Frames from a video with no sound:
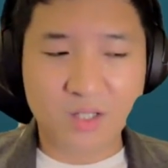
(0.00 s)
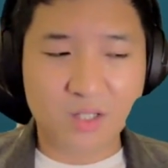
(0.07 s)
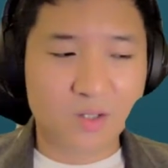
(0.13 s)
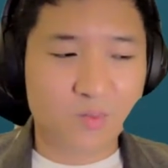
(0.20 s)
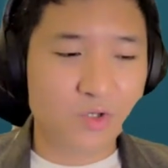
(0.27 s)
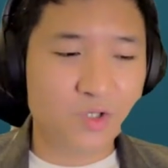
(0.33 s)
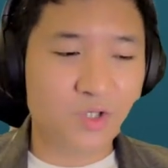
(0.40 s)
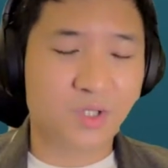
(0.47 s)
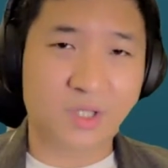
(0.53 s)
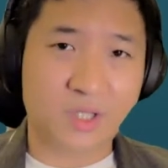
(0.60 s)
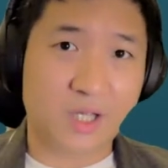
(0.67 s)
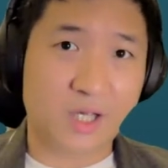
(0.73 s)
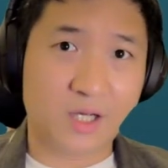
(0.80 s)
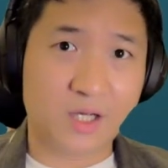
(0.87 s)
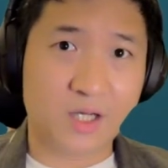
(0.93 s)
Most of the
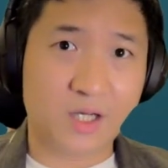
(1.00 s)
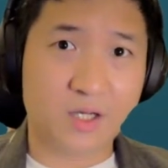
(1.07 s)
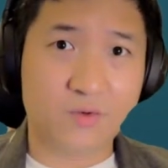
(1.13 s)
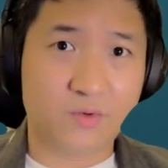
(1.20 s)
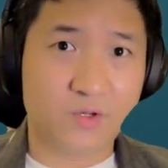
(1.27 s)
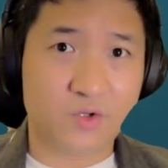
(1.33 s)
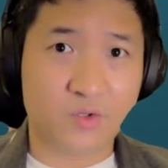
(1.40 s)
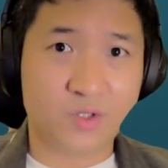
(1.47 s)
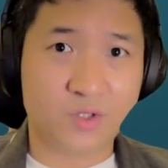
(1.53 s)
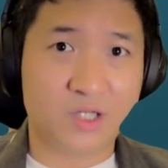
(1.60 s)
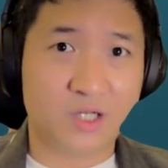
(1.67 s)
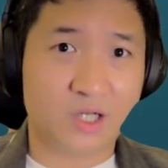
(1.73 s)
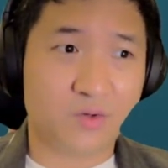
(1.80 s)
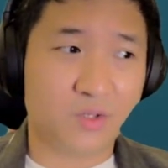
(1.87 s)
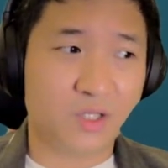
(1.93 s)
time we don't
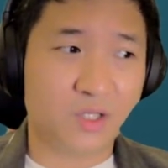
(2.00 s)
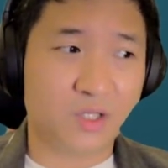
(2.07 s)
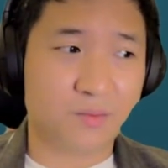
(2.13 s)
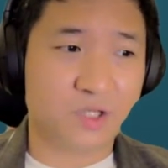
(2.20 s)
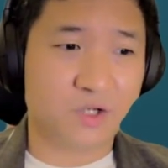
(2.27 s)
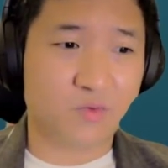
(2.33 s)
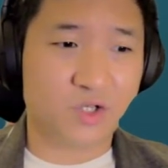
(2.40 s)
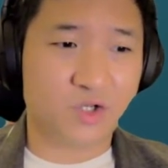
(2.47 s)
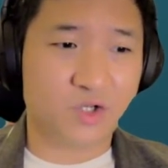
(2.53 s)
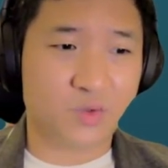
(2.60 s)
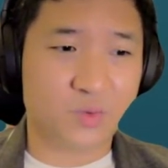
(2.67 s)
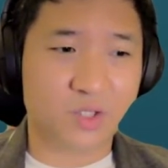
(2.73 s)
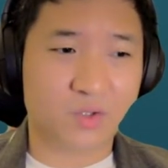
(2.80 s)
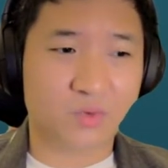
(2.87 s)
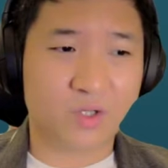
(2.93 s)
deliver something what
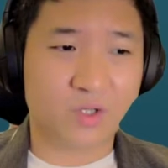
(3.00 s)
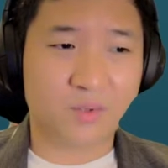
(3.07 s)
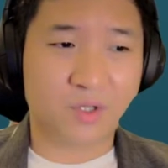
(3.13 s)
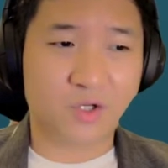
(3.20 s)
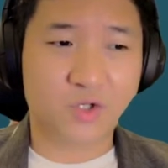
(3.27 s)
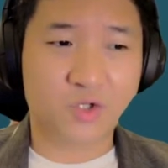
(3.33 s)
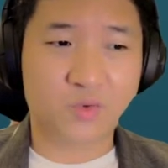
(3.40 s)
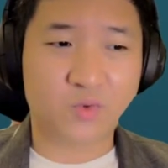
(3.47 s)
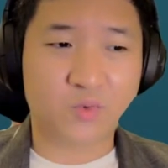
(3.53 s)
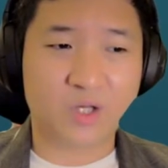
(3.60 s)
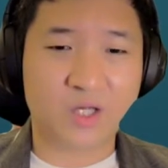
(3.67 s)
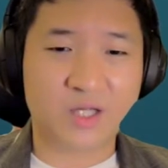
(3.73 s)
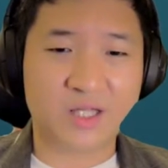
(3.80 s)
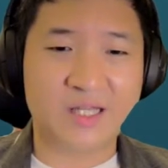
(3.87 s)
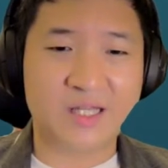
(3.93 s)
user want because
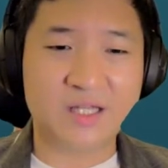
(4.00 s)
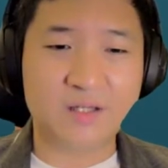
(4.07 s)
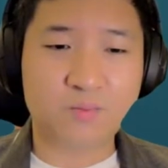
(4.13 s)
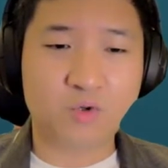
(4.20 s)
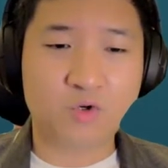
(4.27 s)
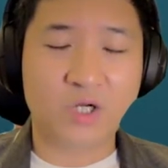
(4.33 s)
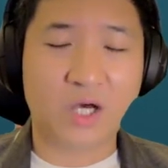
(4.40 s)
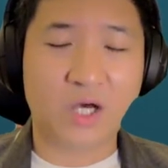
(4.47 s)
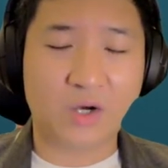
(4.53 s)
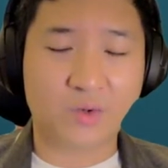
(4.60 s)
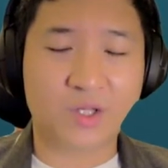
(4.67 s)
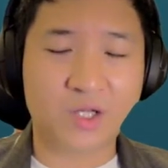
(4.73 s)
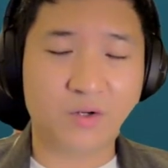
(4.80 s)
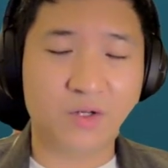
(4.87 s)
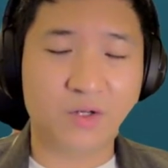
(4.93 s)
we didn't put
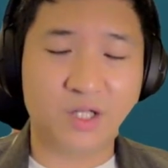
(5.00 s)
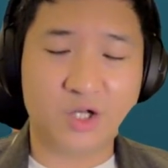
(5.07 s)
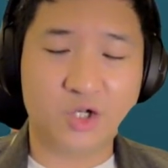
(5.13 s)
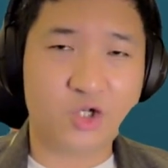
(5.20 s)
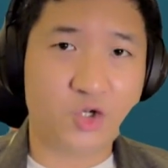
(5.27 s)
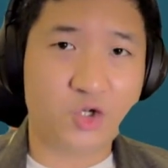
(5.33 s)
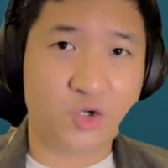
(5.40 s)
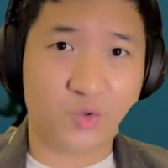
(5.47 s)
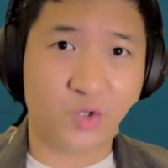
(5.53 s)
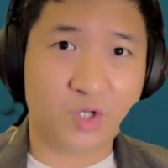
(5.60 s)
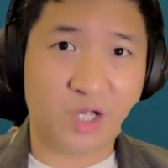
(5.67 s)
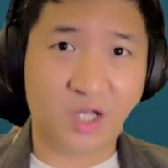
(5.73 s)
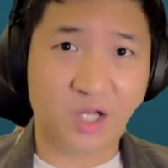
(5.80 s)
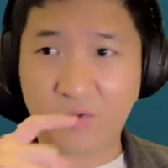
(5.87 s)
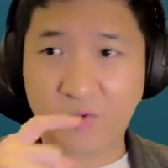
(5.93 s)
ourselves in their shoes,
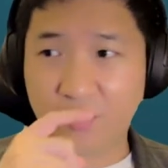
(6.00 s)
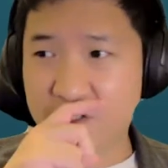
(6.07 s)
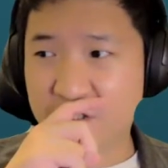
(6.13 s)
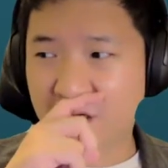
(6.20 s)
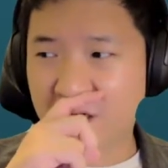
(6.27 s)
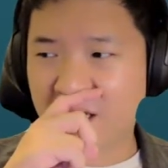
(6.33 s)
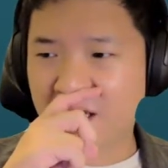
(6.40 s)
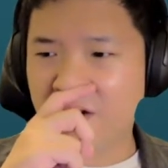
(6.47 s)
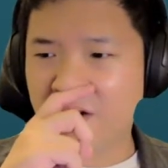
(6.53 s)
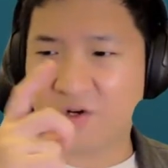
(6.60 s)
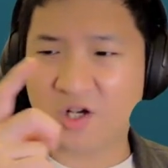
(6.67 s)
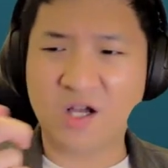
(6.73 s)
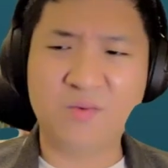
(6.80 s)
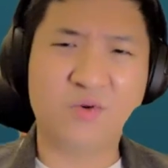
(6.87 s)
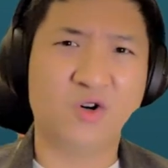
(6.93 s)
and you always thought like, oh
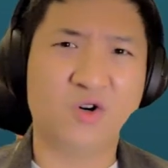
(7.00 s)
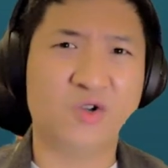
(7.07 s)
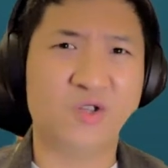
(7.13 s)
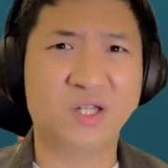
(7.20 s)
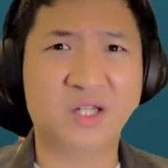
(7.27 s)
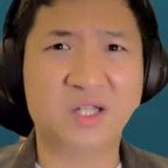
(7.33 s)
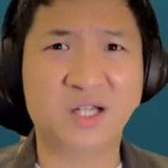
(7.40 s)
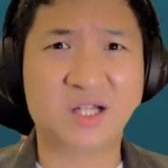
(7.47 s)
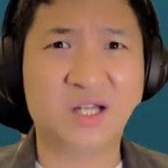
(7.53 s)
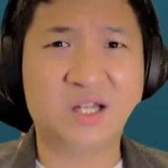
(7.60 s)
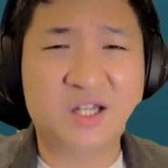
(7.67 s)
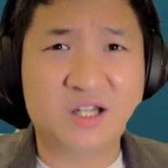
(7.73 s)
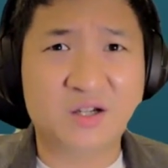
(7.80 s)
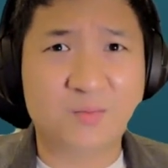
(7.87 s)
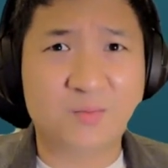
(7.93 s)
come on, just
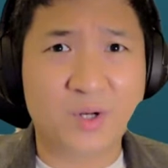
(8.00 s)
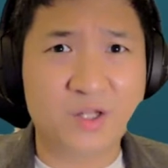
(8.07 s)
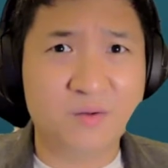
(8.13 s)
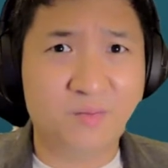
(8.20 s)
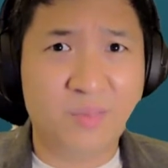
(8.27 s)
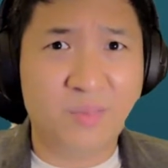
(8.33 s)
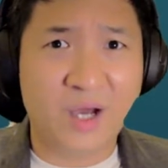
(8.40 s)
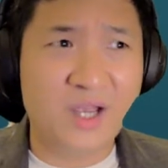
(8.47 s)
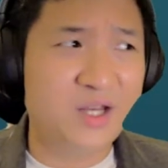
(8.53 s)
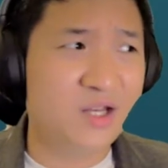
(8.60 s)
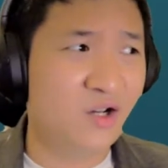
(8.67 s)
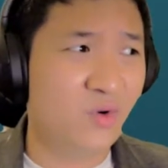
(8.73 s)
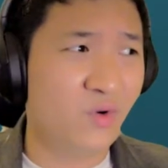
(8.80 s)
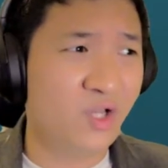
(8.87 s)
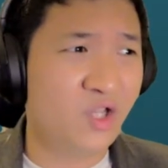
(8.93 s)
clicking a button buy
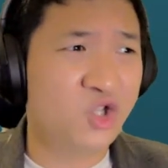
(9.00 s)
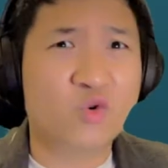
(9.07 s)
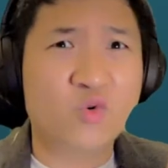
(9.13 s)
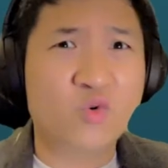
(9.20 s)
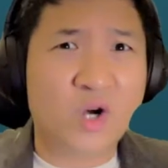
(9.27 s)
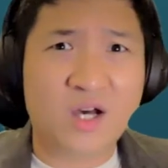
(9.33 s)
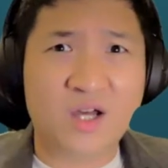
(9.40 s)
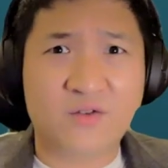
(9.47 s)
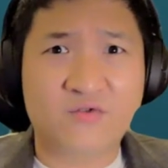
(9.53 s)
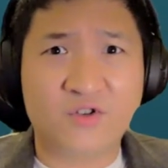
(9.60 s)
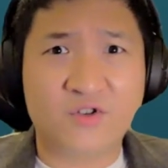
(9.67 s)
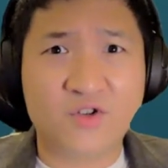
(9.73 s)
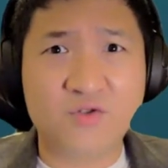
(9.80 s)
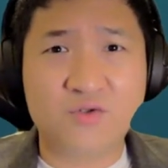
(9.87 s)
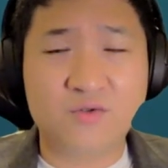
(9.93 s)
now, what's so hard for
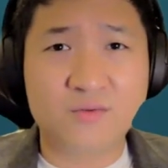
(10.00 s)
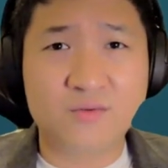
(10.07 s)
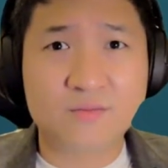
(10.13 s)
you?